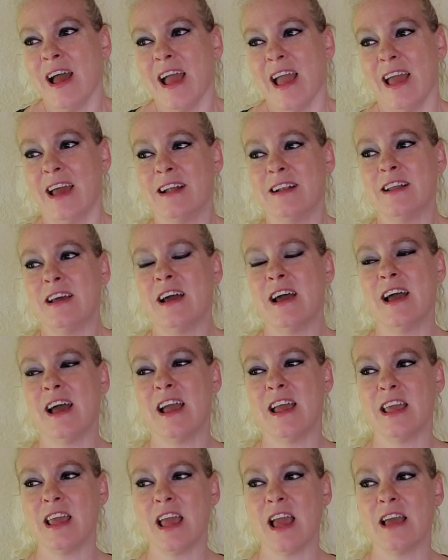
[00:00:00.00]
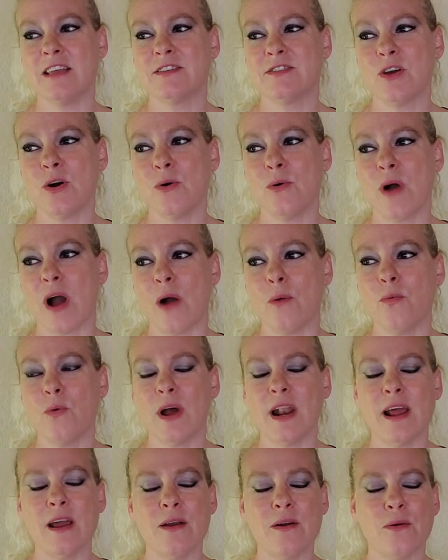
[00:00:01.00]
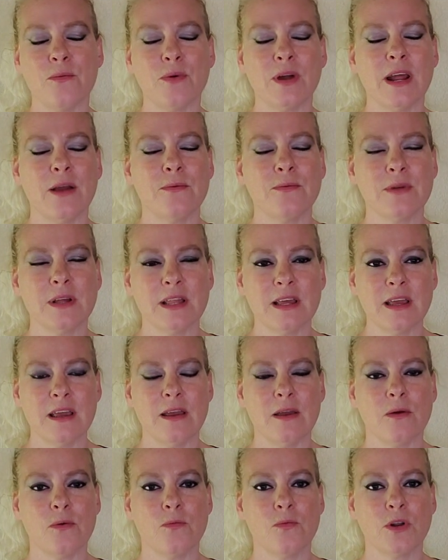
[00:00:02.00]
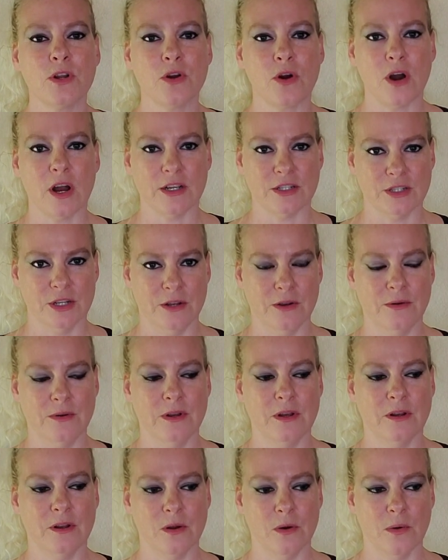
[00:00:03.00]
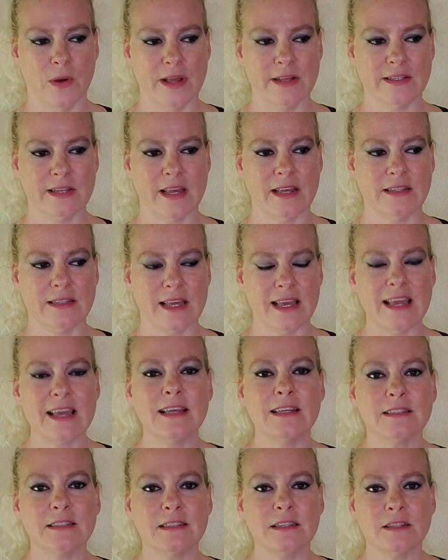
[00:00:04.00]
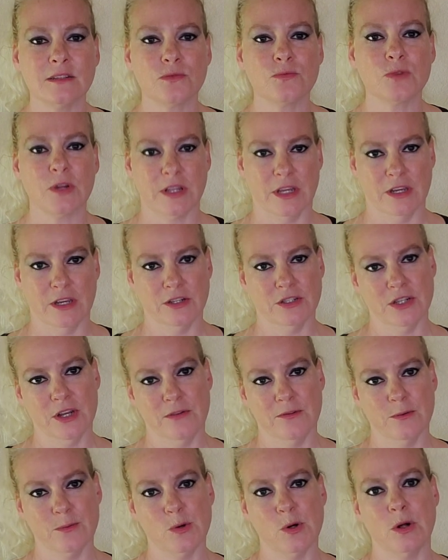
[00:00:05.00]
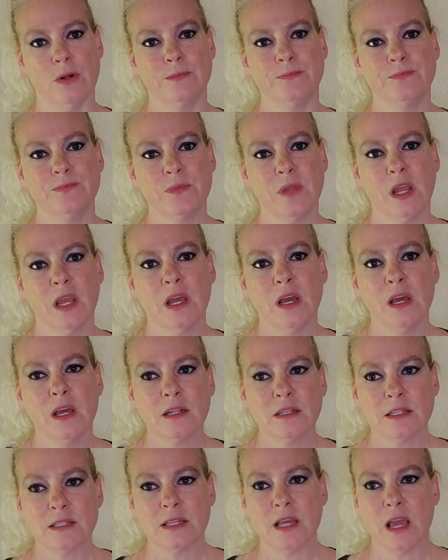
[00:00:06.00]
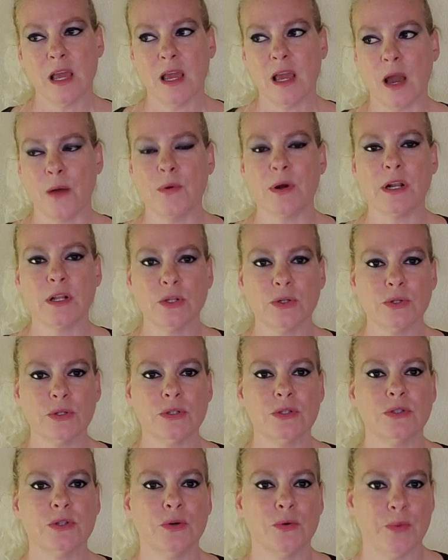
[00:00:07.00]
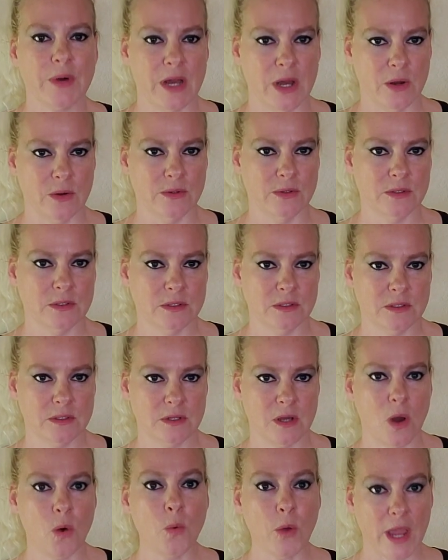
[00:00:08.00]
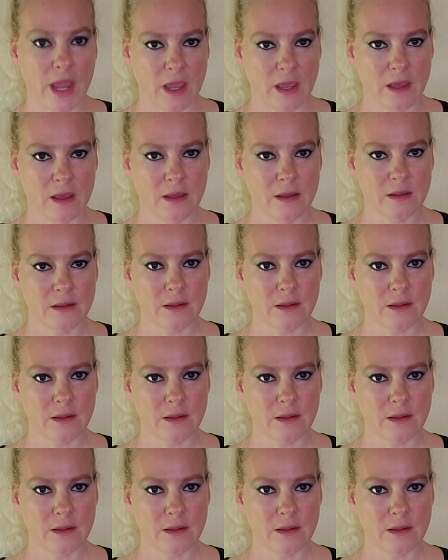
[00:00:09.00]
and so what I, what I really would caution you to do is, is, is this really achievable? to say I want to lose two pounds a week.